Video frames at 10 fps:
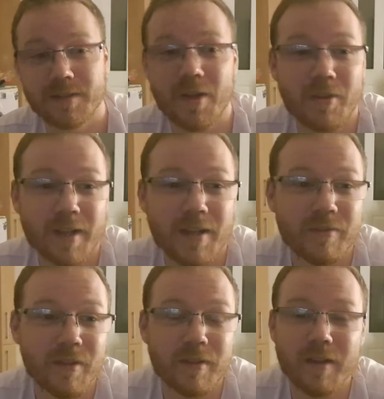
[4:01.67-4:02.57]
not
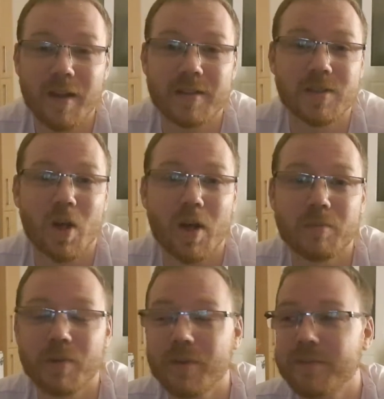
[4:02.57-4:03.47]
even a
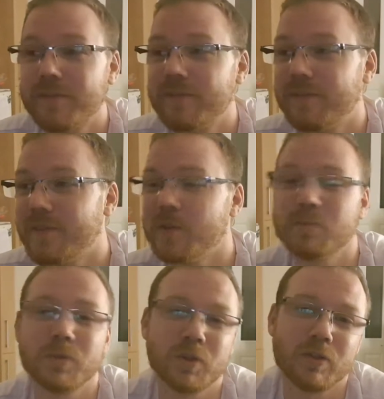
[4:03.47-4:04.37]
type of
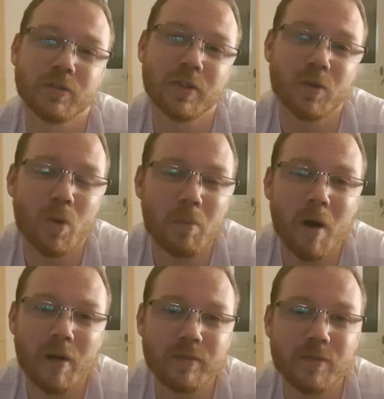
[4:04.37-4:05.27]
film genre or
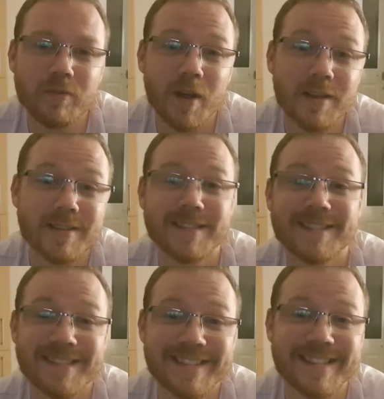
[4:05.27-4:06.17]
Marvel
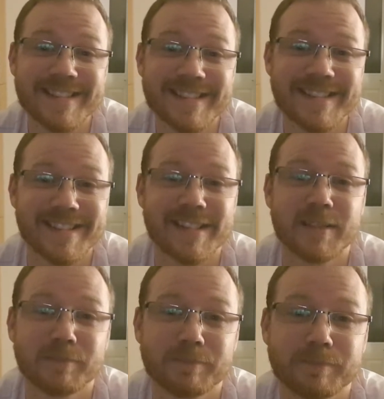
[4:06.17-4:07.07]
versus DC
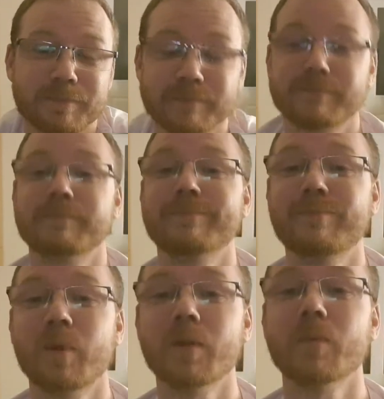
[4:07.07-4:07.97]

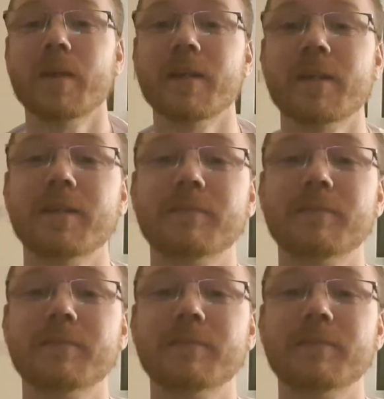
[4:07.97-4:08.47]
by the way. Uh,